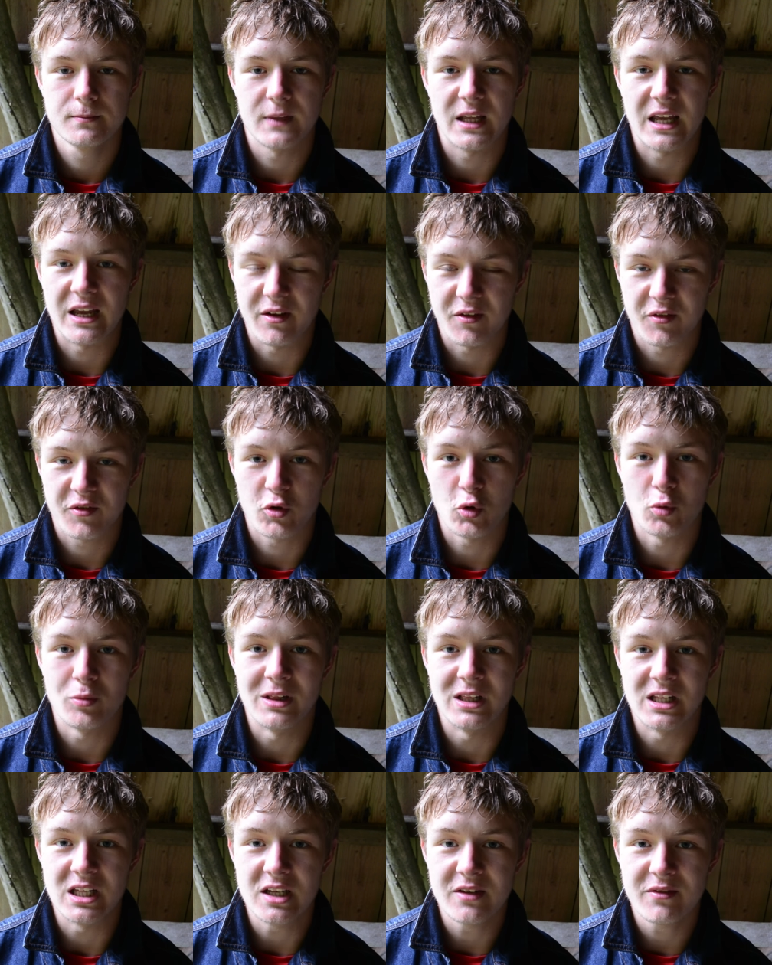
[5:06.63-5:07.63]
if you
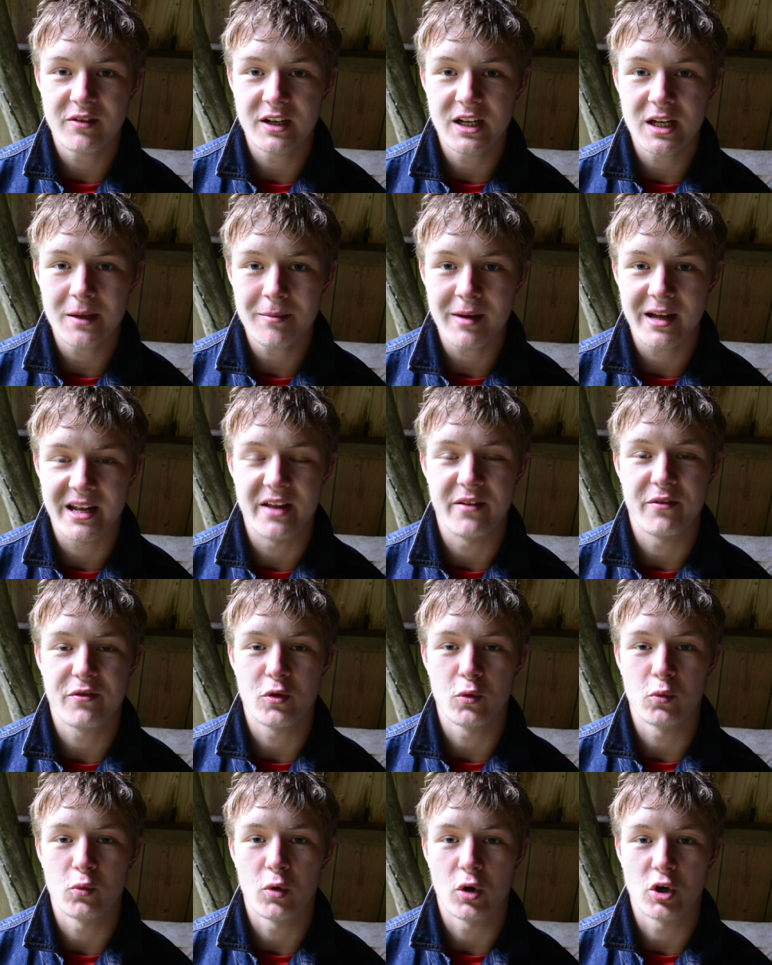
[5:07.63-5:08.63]
believe in Him and if
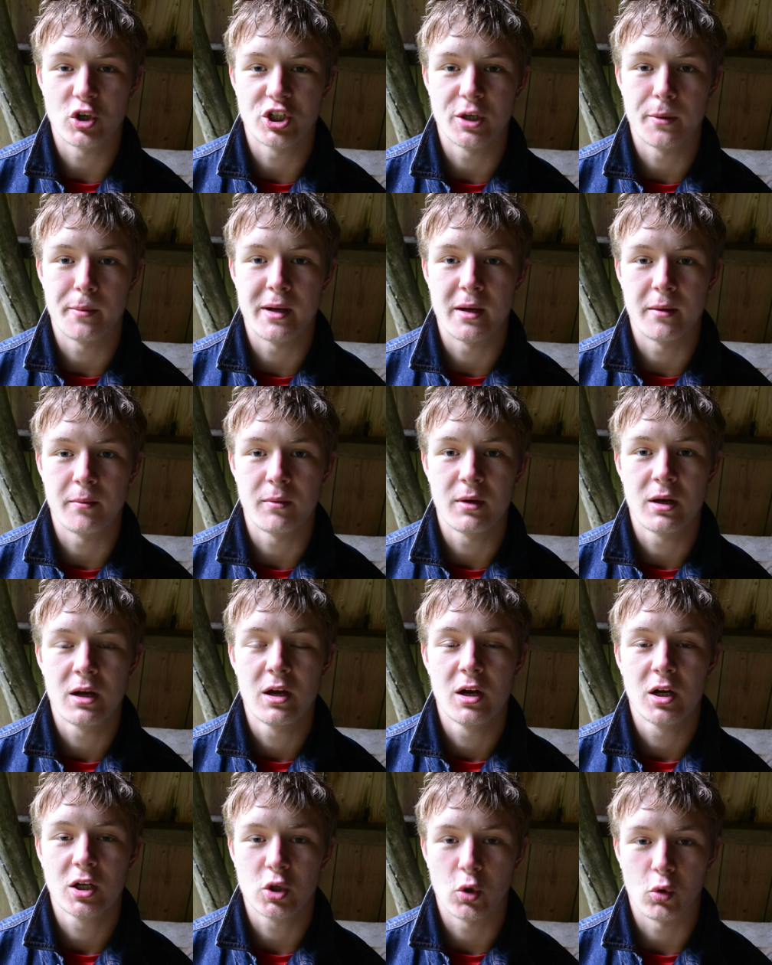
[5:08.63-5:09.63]
you worship Him
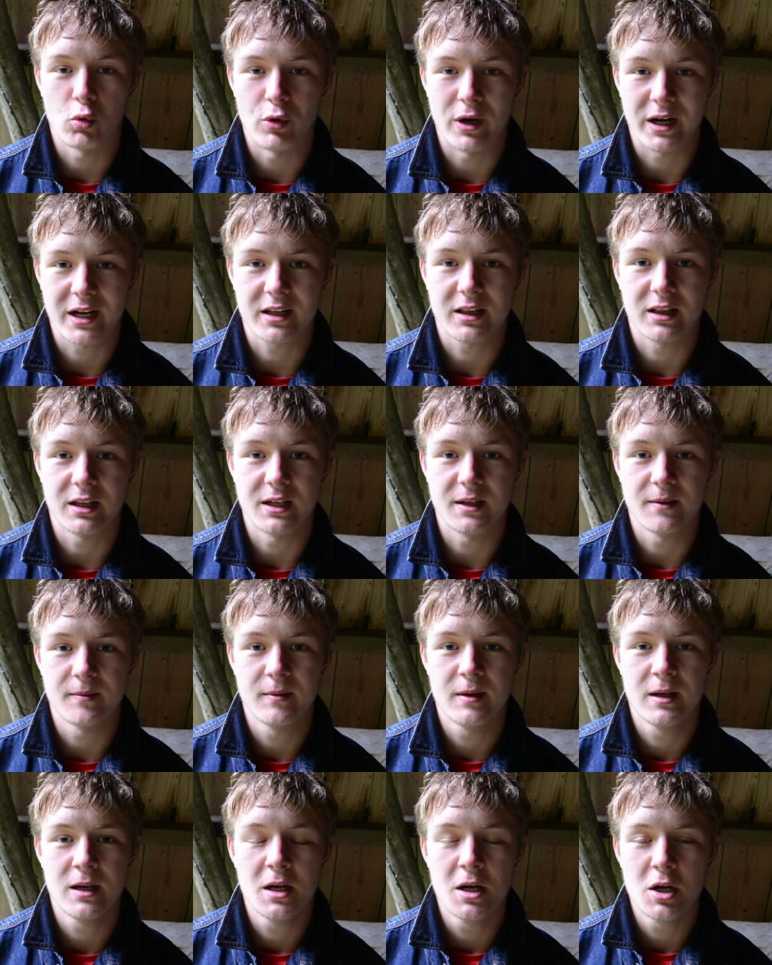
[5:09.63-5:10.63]
correctly.
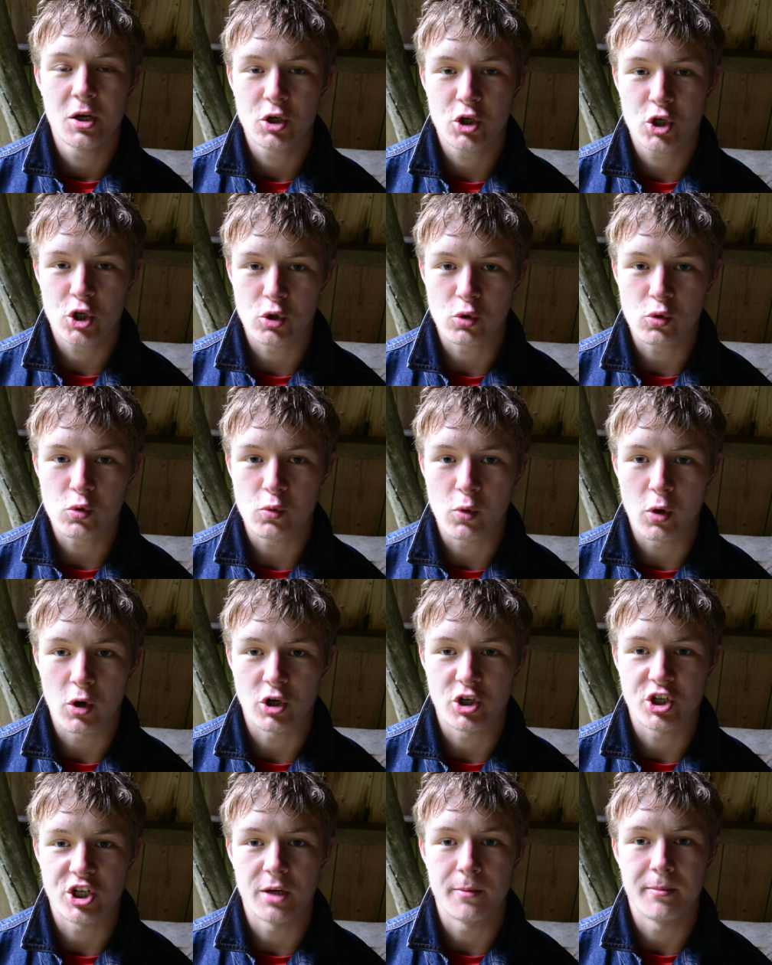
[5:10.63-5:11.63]
True
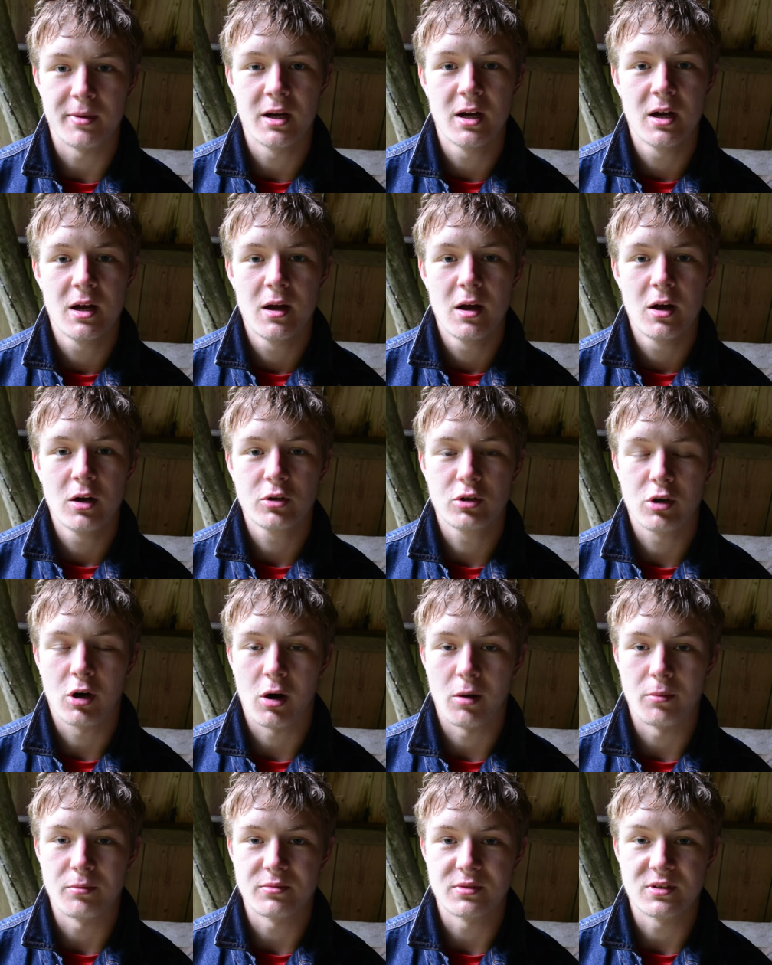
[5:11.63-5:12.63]
worship
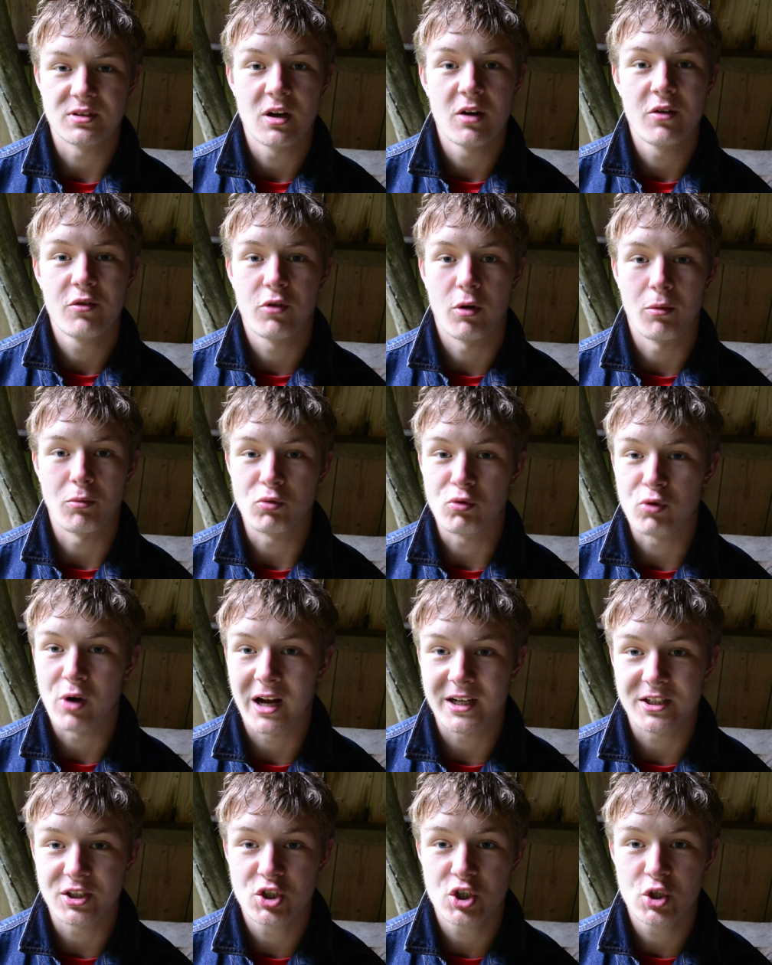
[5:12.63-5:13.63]
comes from
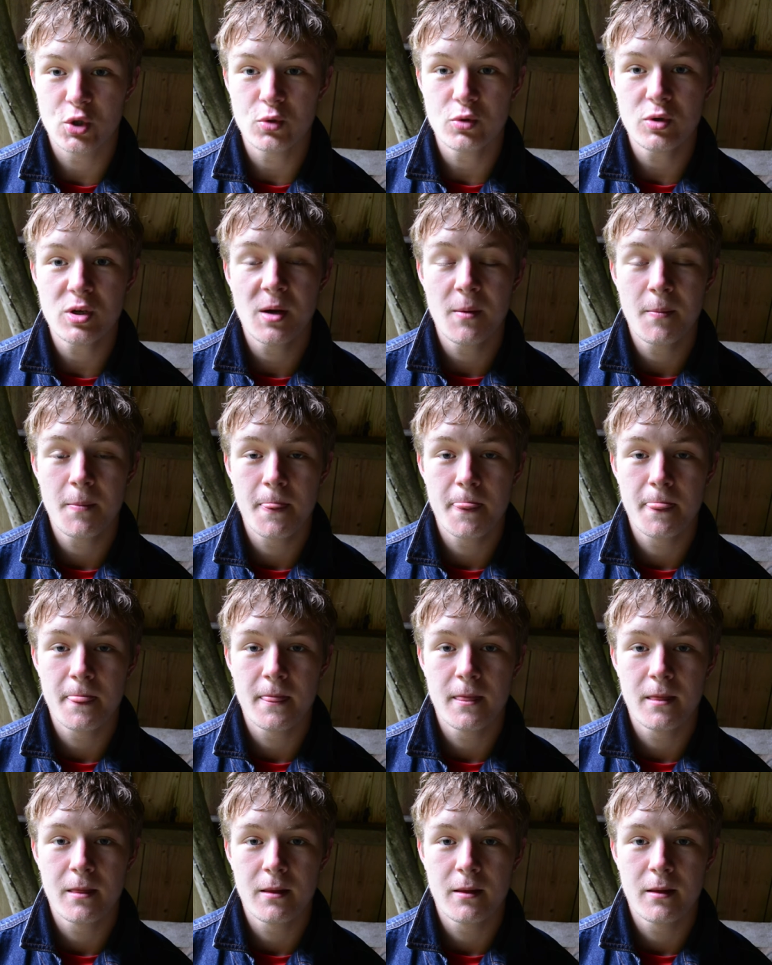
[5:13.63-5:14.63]
gratitude
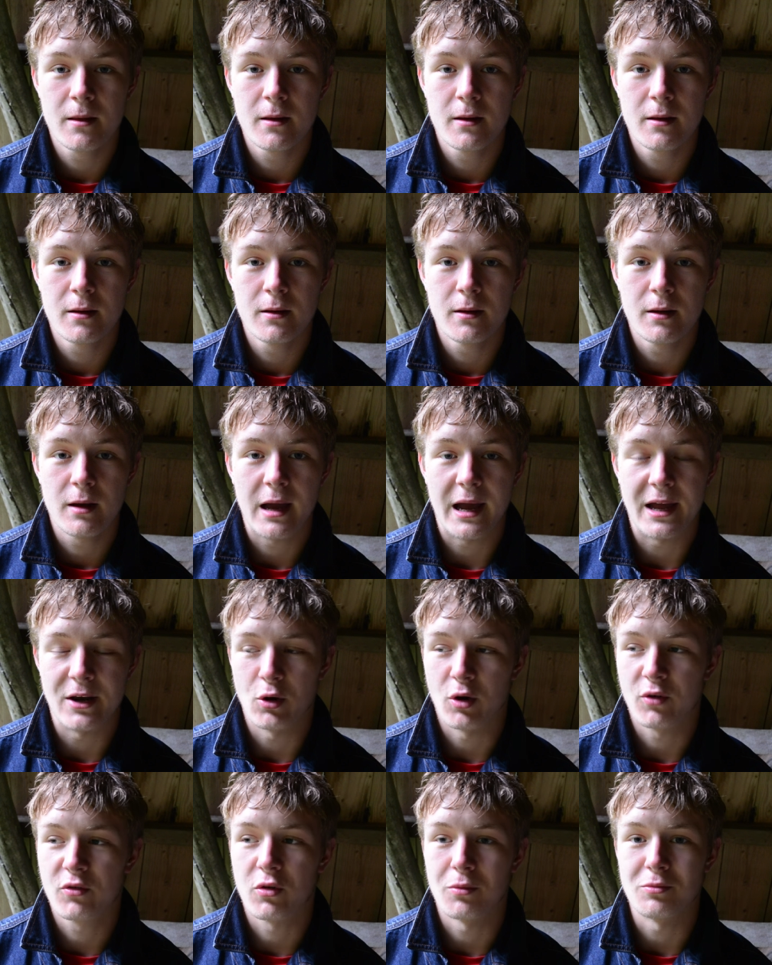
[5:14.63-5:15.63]
and
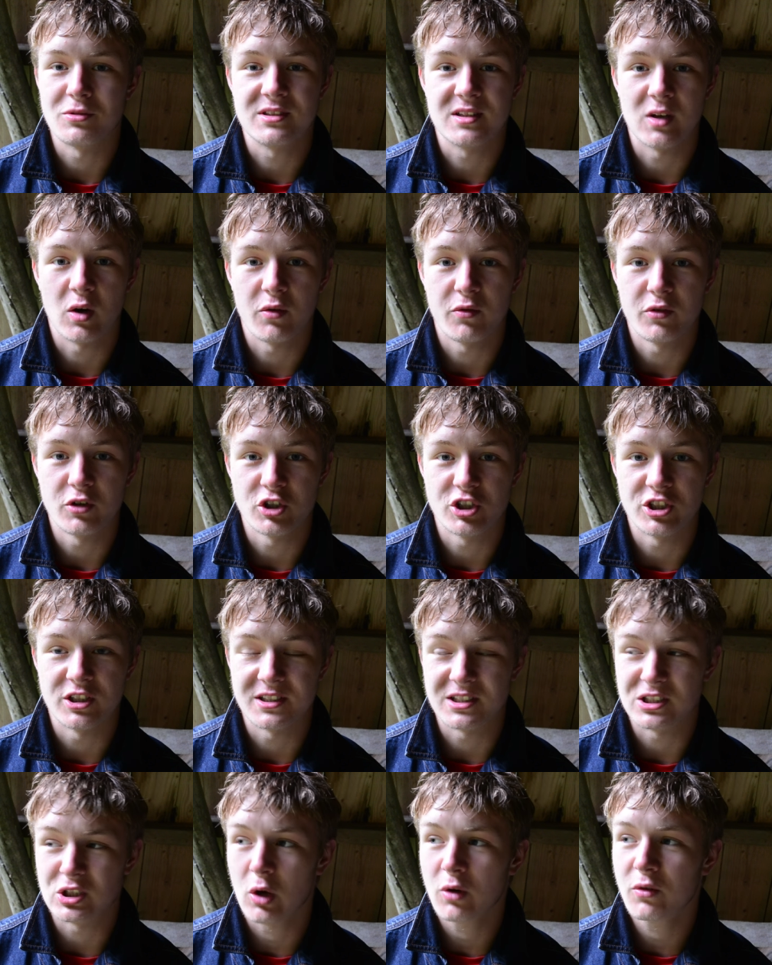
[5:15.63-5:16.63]
not from
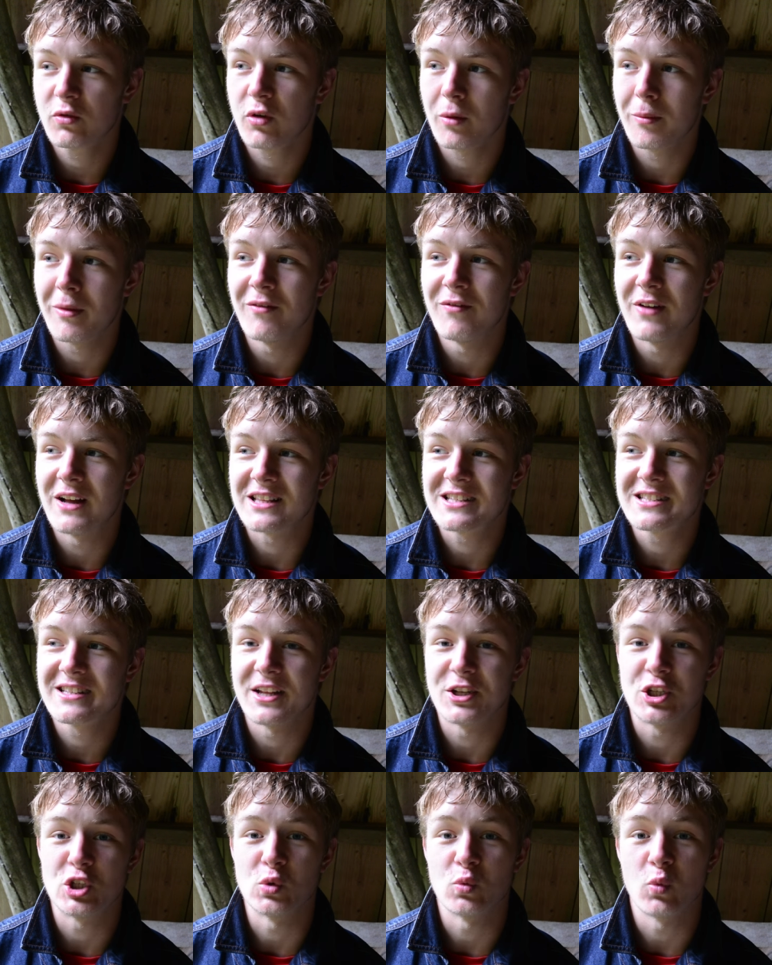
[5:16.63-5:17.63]
selfishness, not from events
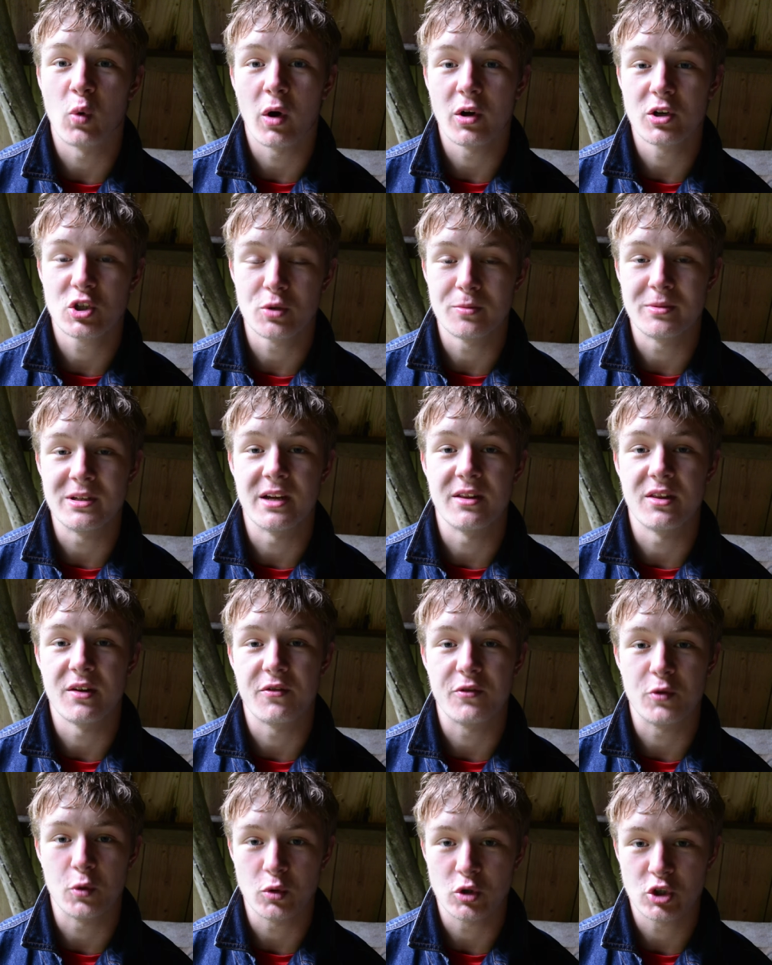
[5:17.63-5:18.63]
that you want to be in the
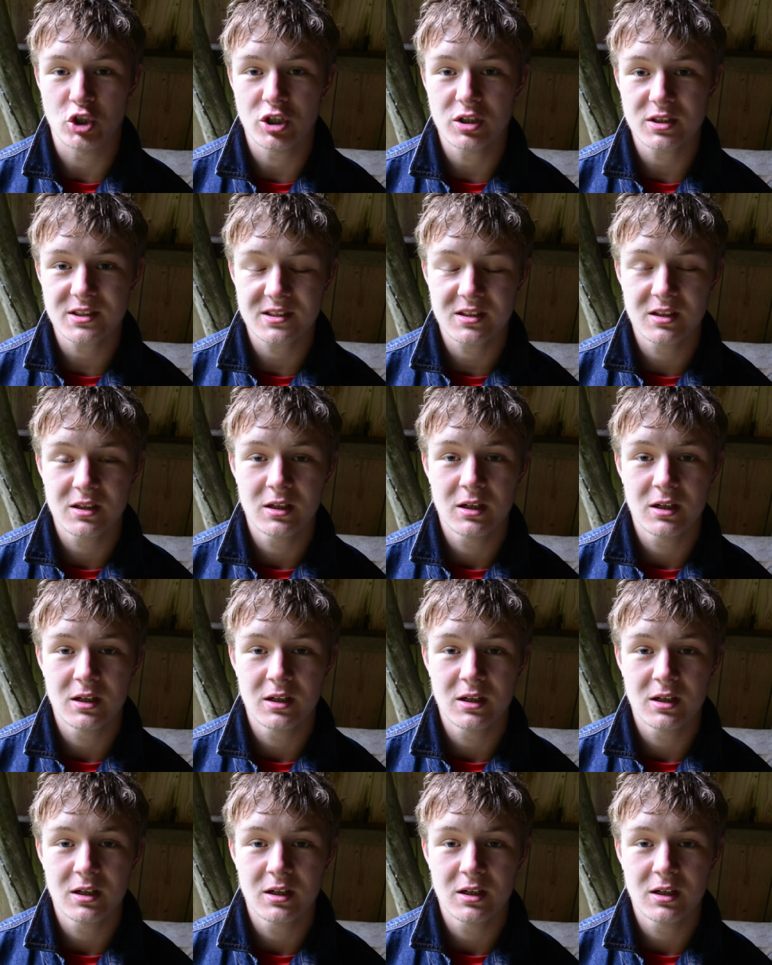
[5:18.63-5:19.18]
futures,